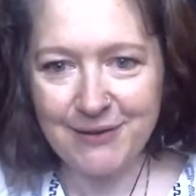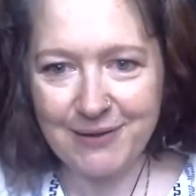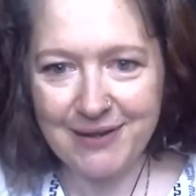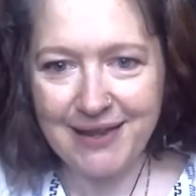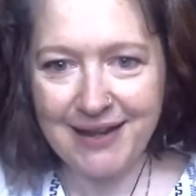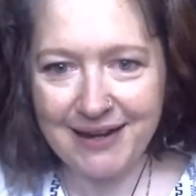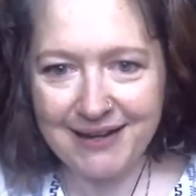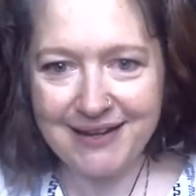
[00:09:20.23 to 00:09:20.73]

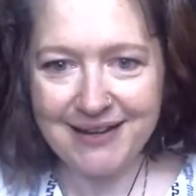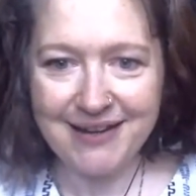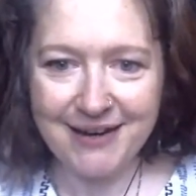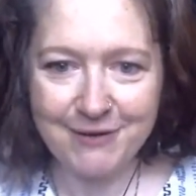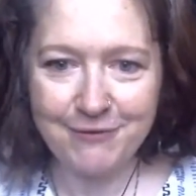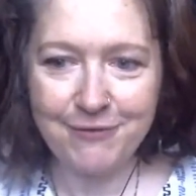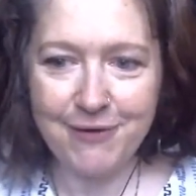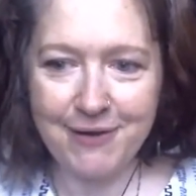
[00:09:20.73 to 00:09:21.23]
like
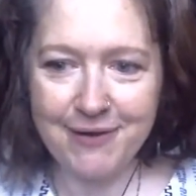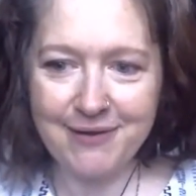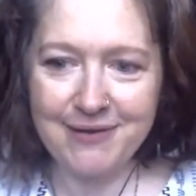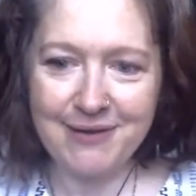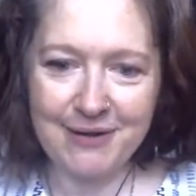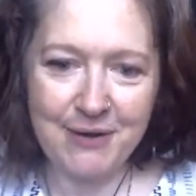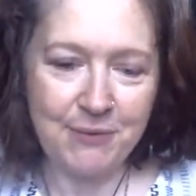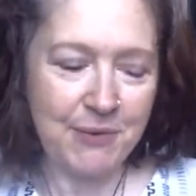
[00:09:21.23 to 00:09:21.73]

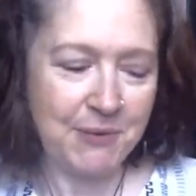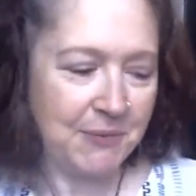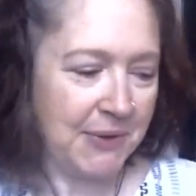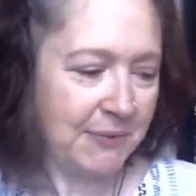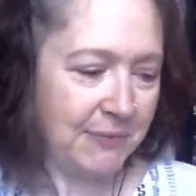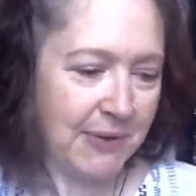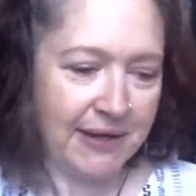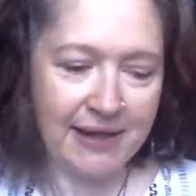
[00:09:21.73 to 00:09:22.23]
when
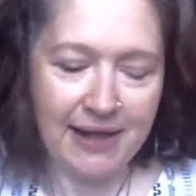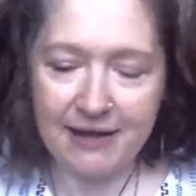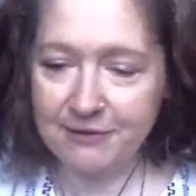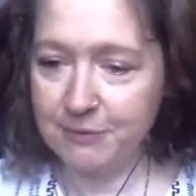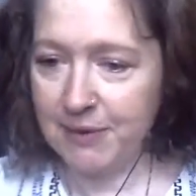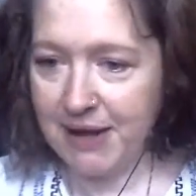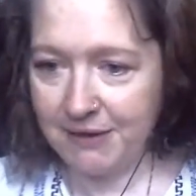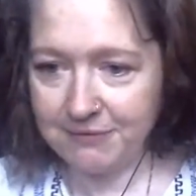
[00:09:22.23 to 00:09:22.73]
we realize
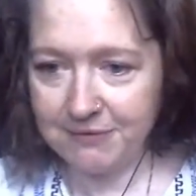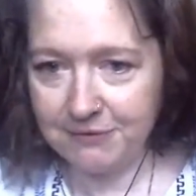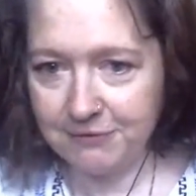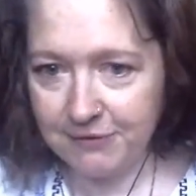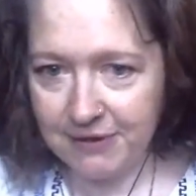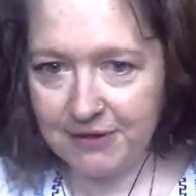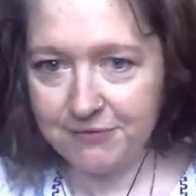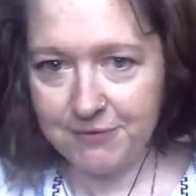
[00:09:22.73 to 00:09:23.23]
we have to
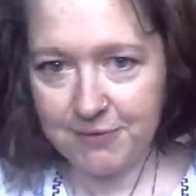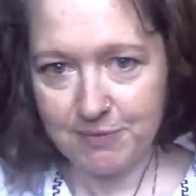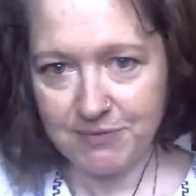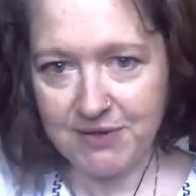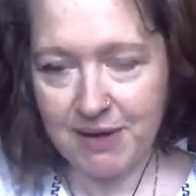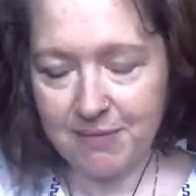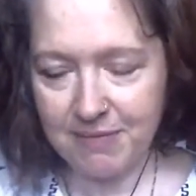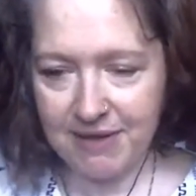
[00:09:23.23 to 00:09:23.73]
flee from
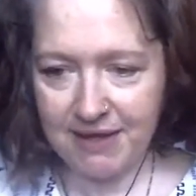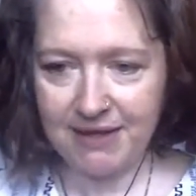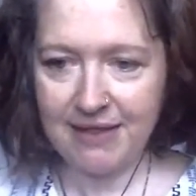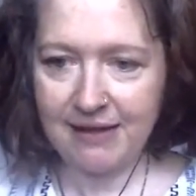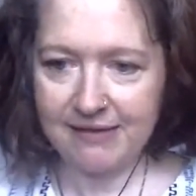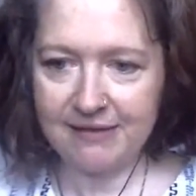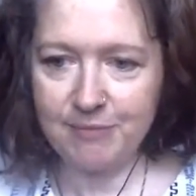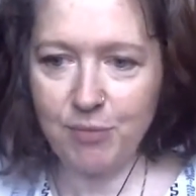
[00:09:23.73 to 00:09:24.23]
something,
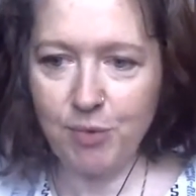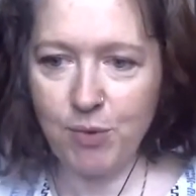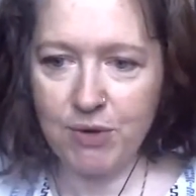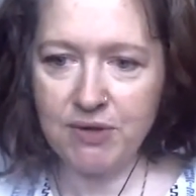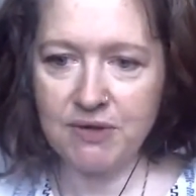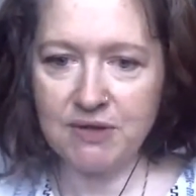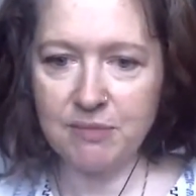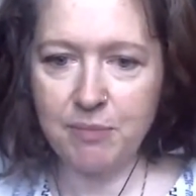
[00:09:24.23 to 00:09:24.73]
that's
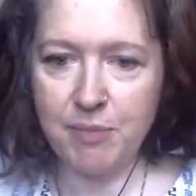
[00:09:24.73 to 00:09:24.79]
important.